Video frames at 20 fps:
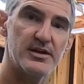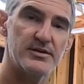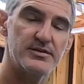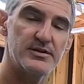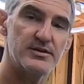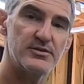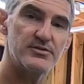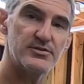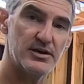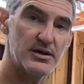and
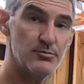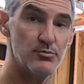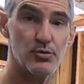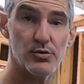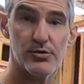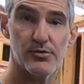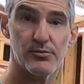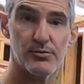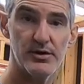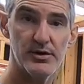these
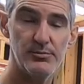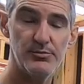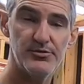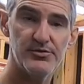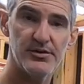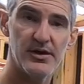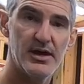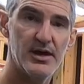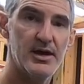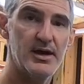inboard
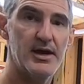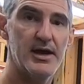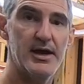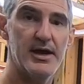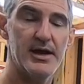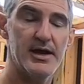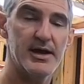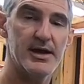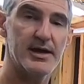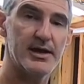ribs
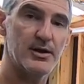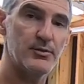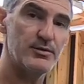and